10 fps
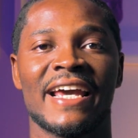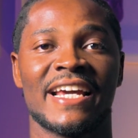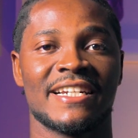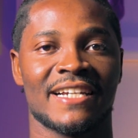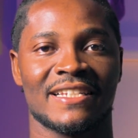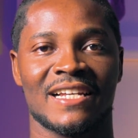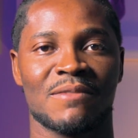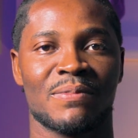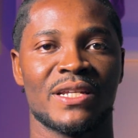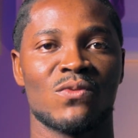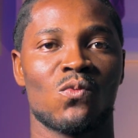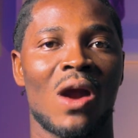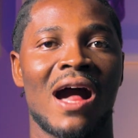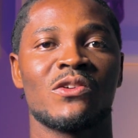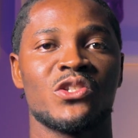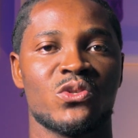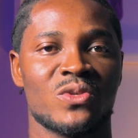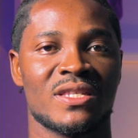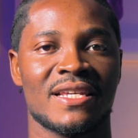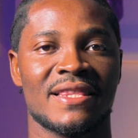and shutter speed while
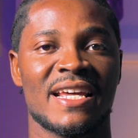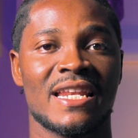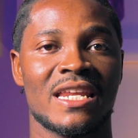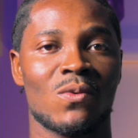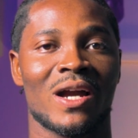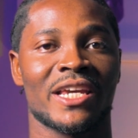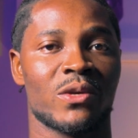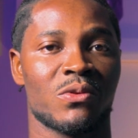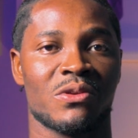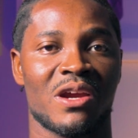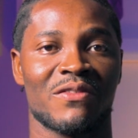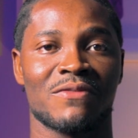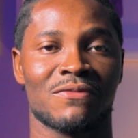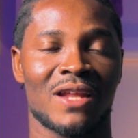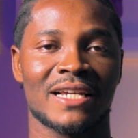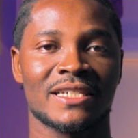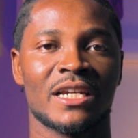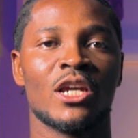using the Neewer Q300 flash,